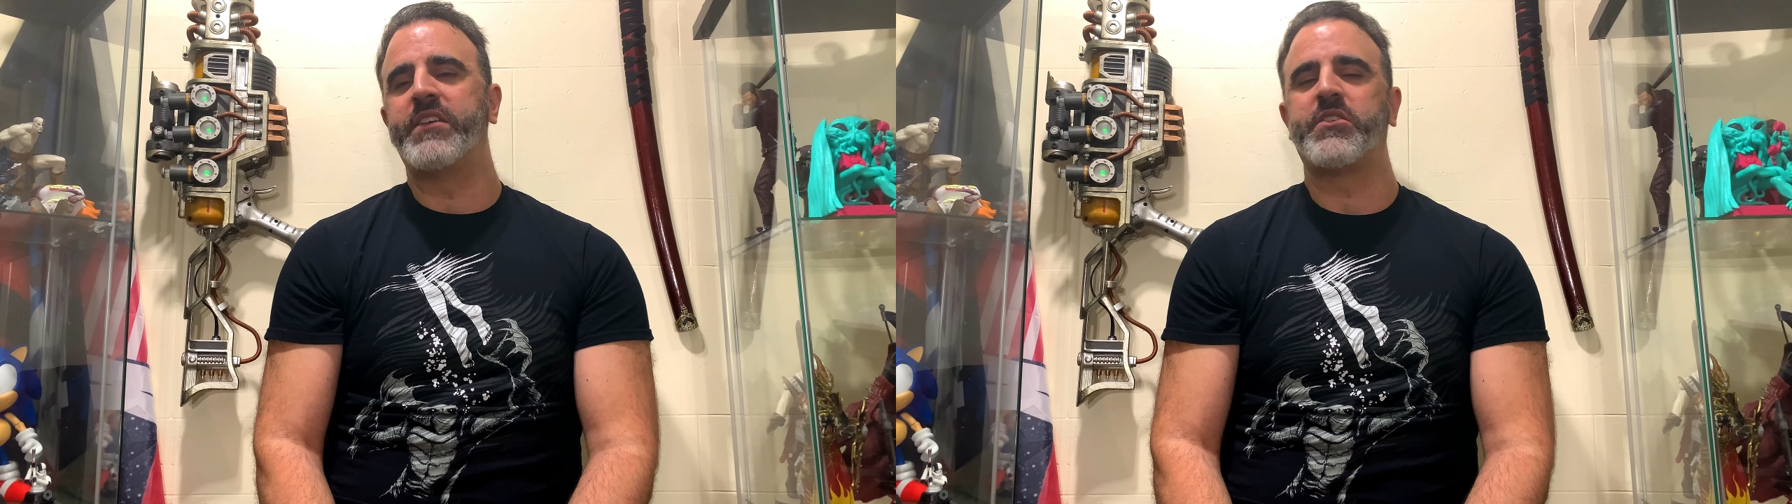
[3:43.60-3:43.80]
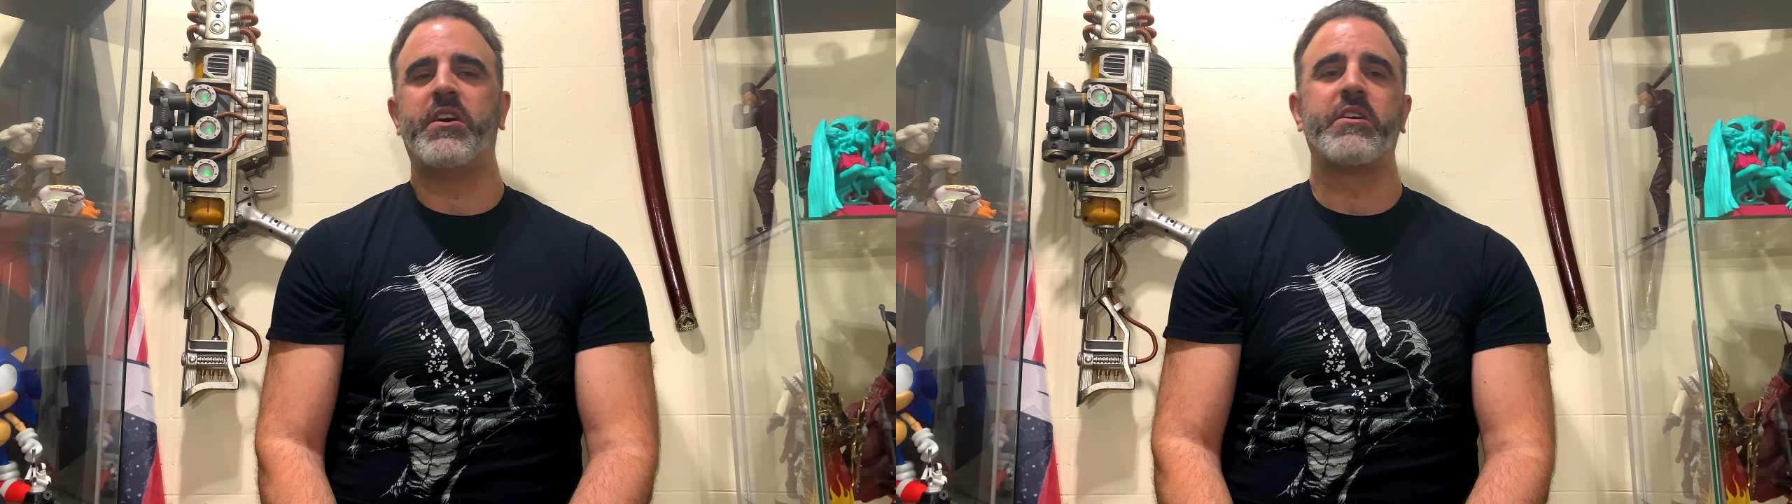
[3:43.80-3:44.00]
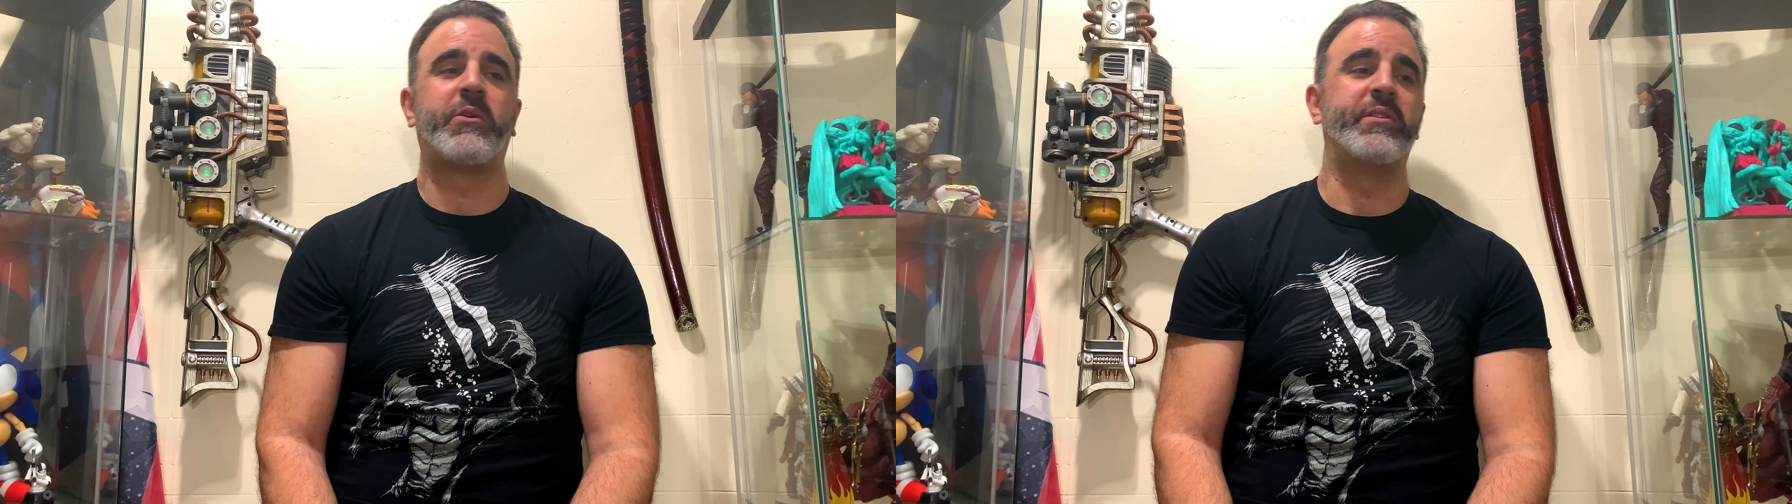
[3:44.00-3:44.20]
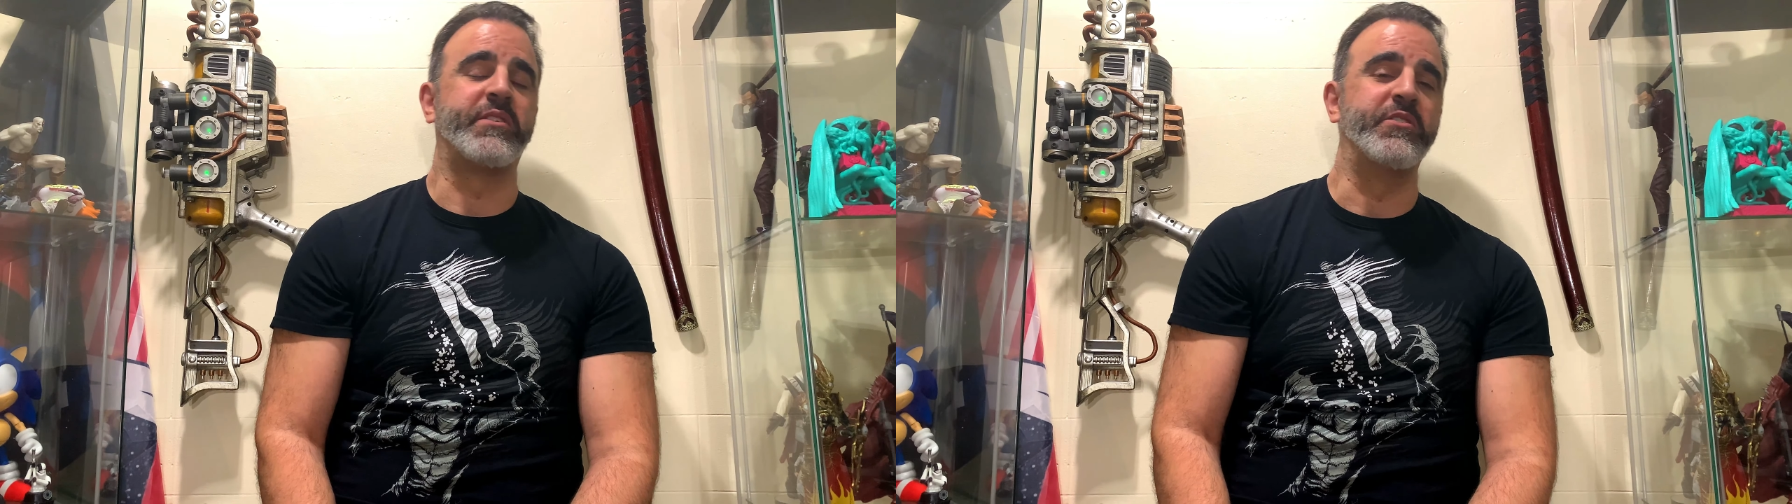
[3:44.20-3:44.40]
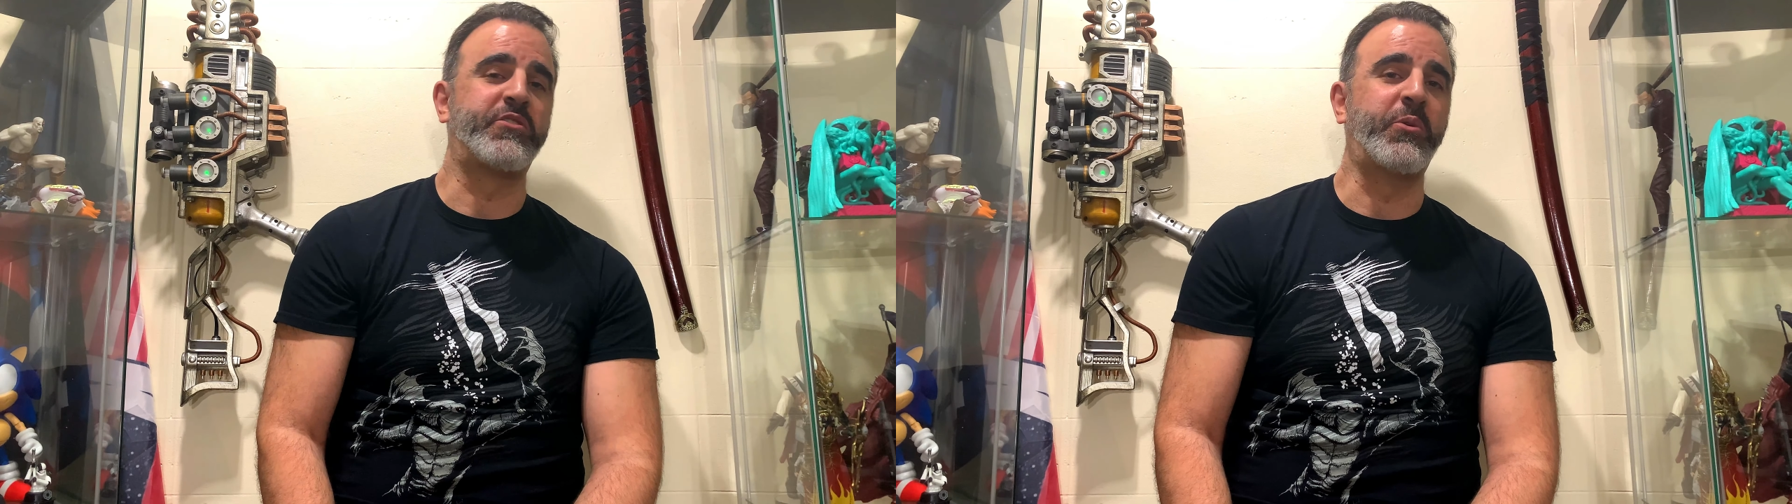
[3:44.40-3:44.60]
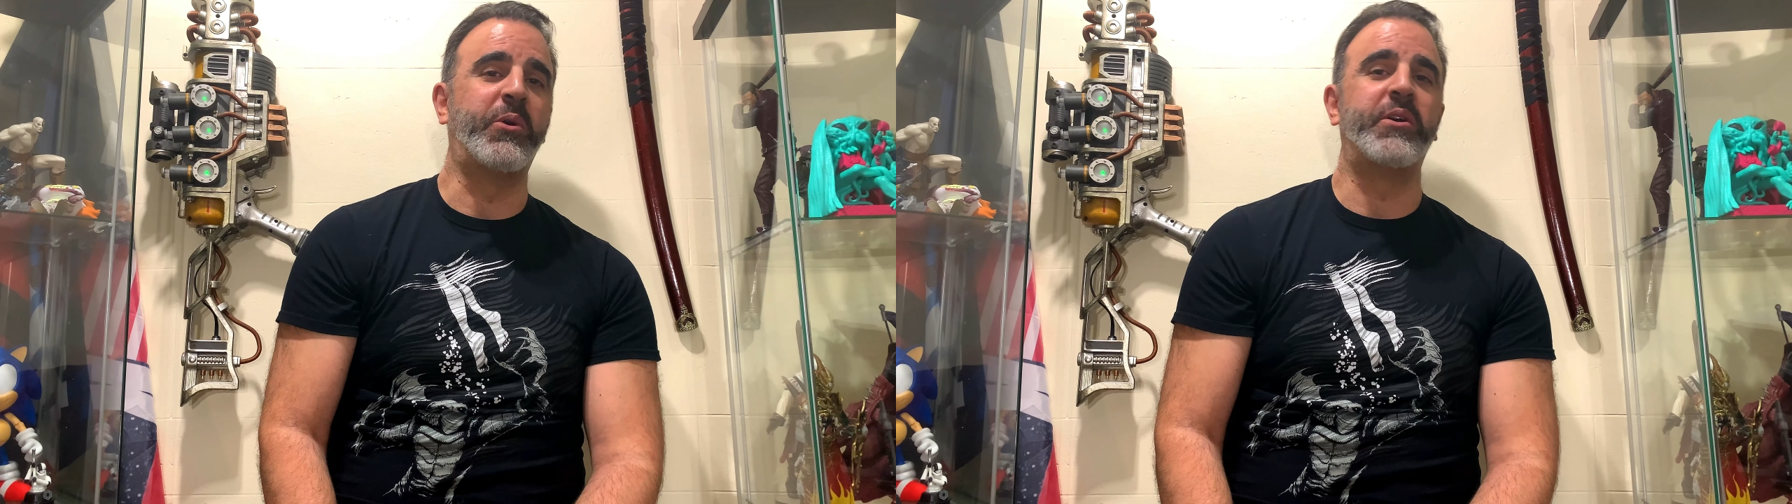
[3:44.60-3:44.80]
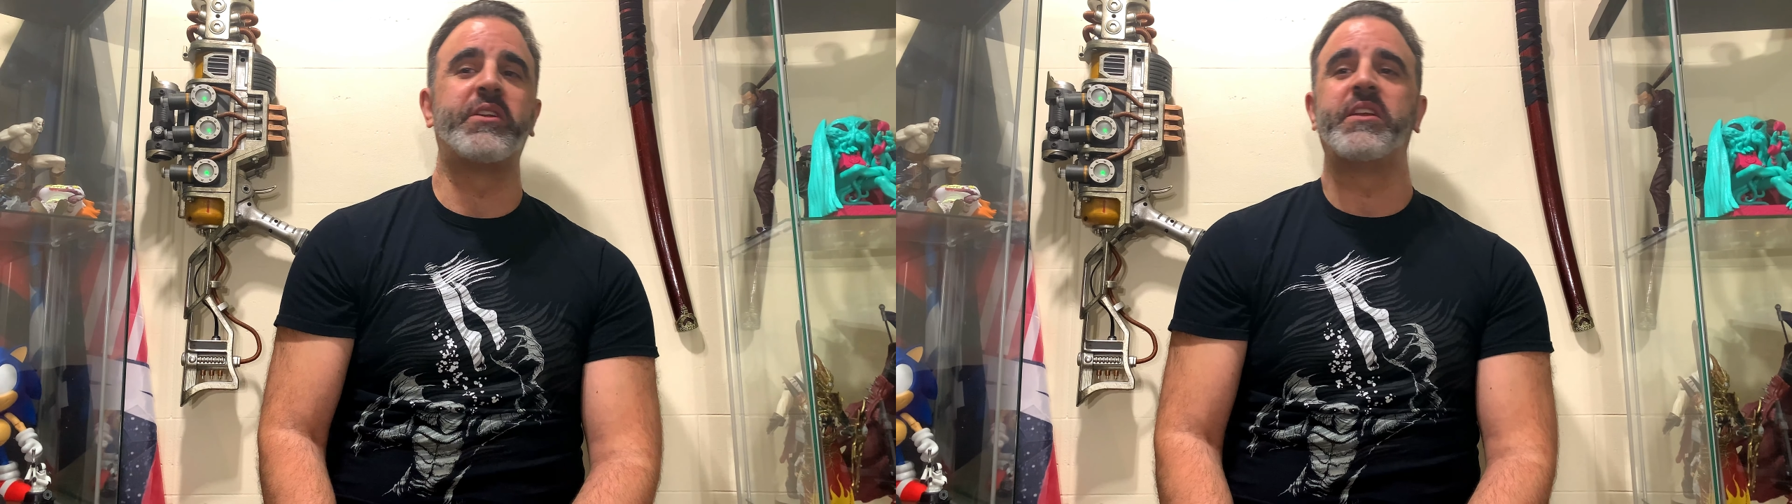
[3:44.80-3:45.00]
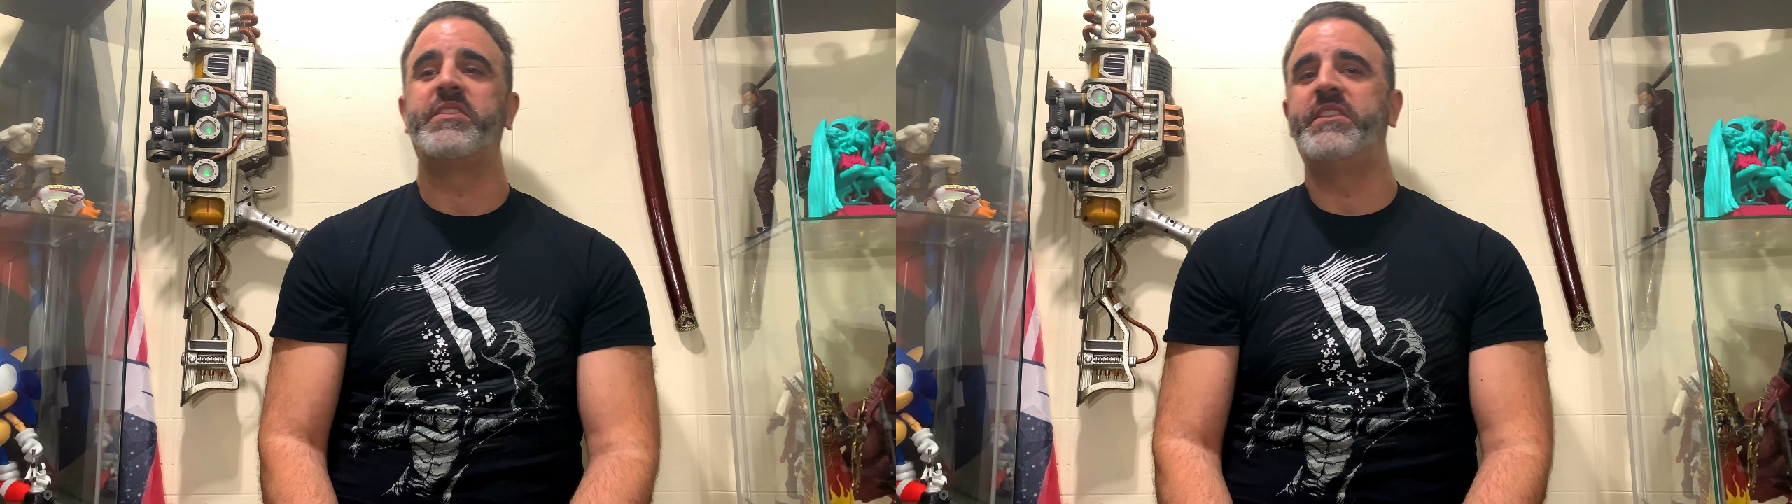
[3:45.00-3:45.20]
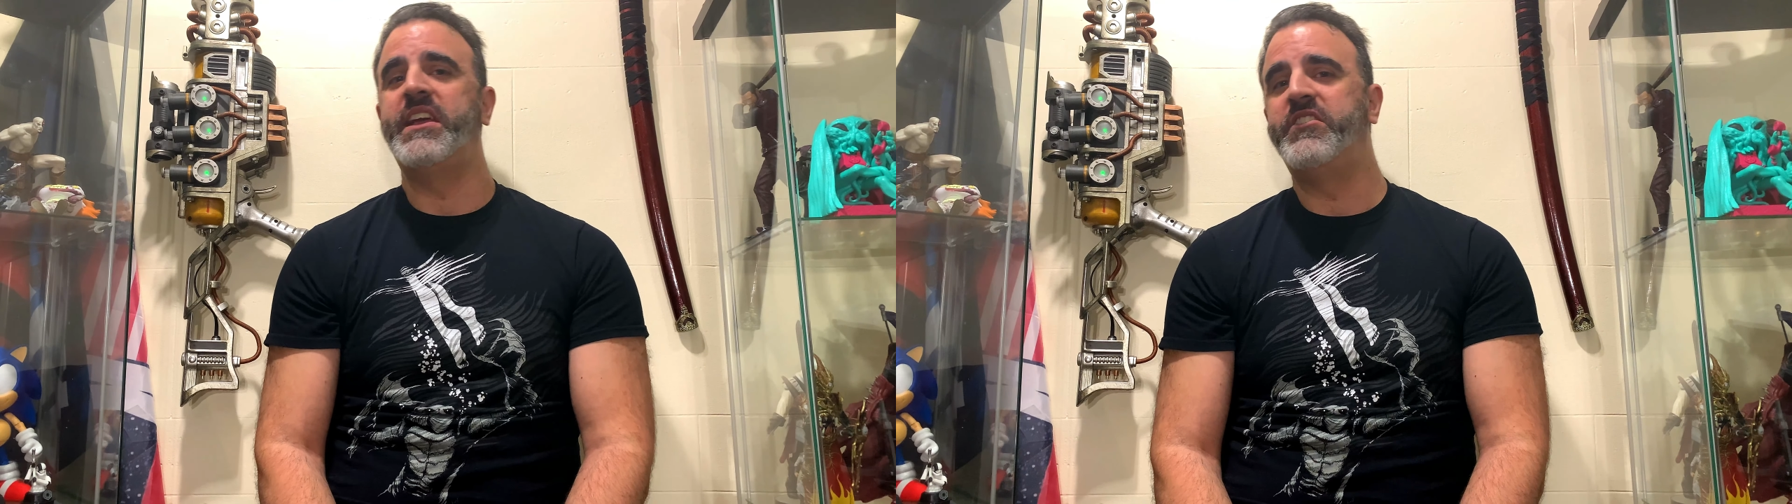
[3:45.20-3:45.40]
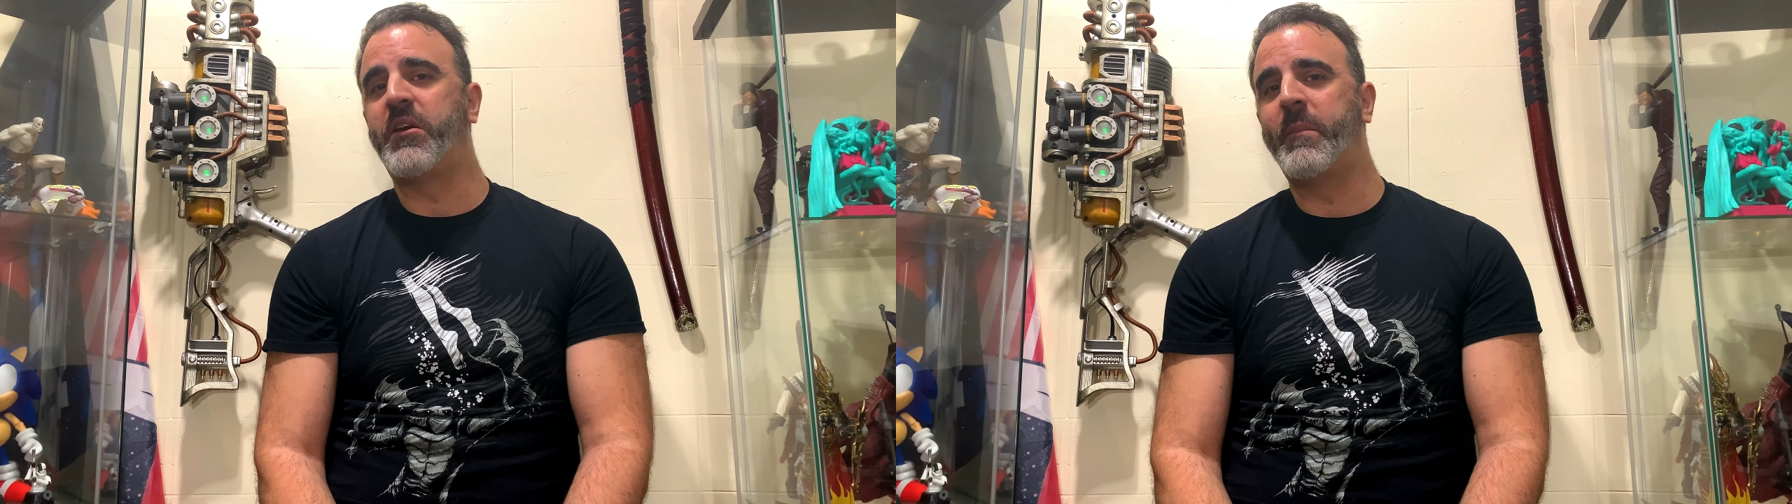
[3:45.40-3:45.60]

I saw Kristen Stewart, T.J.